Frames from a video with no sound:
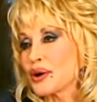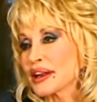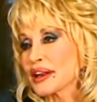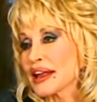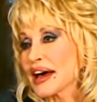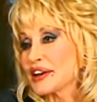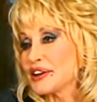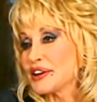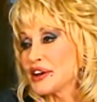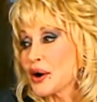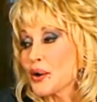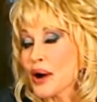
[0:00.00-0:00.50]

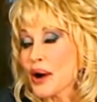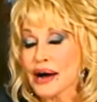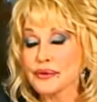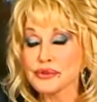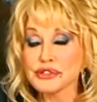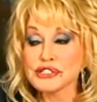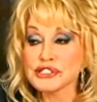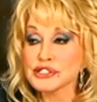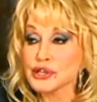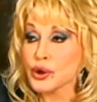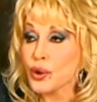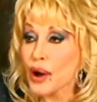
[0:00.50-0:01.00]
Well, I know.
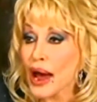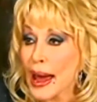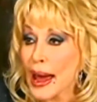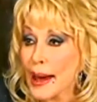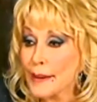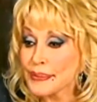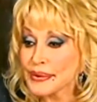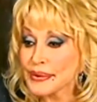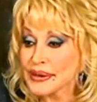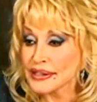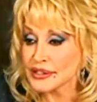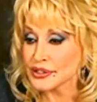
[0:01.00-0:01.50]
I was so
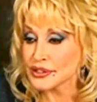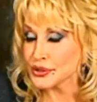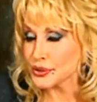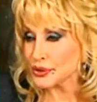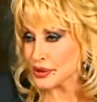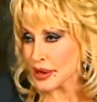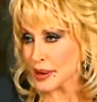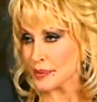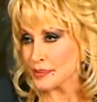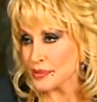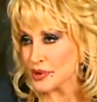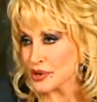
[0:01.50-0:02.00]
happy to
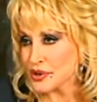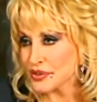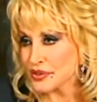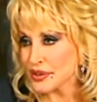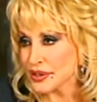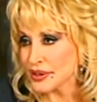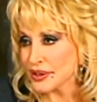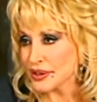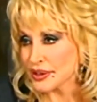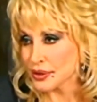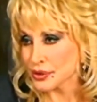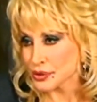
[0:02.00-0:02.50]
do that
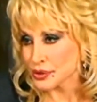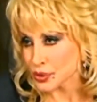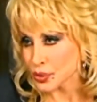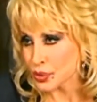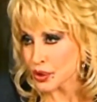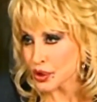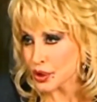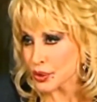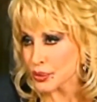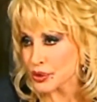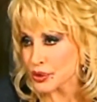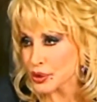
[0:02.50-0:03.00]
movie. Of
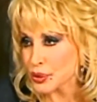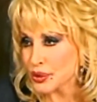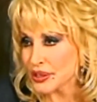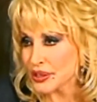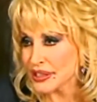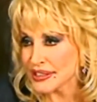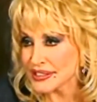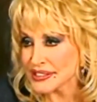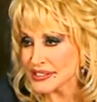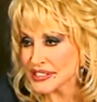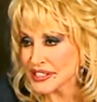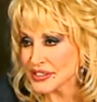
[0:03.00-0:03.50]
course, working with
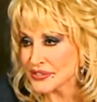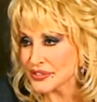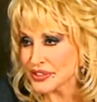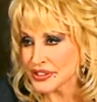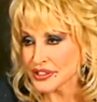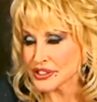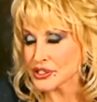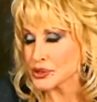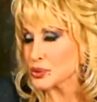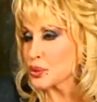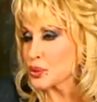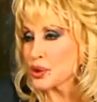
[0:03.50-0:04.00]
Queen Latifah
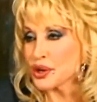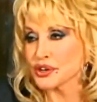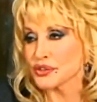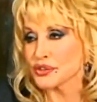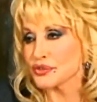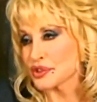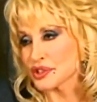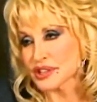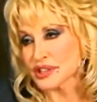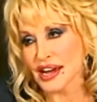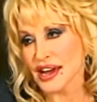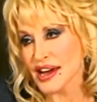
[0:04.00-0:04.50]
and this
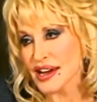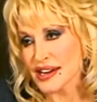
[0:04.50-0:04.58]
wonderful